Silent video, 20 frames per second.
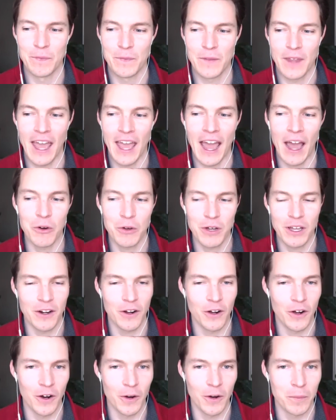how can
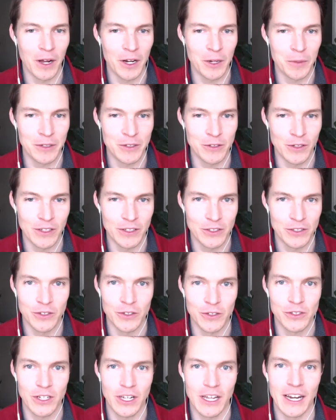our Monumental
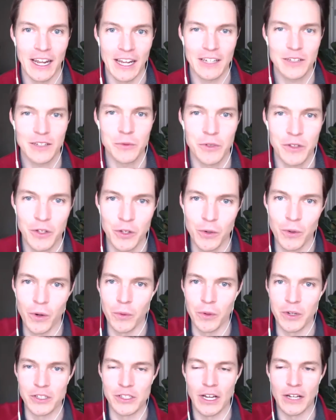listeners connect with you or
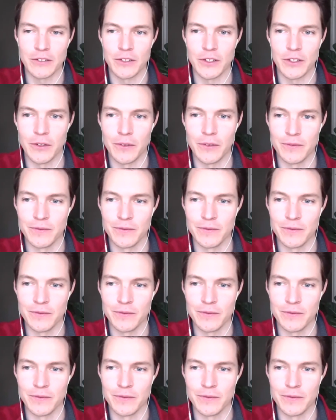reach out to you?